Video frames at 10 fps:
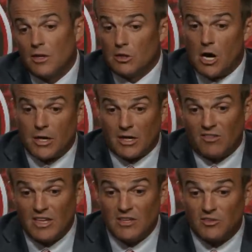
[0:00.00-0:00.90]
Lonnie
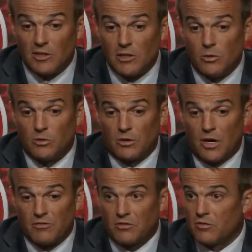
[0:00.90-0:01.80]
Teasley, who is an
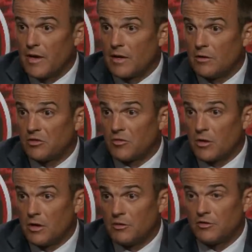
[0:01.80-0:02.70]
offensive analyst for
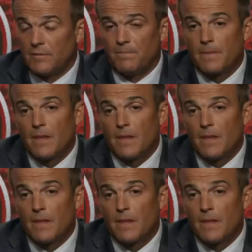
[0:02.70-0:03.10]
us and,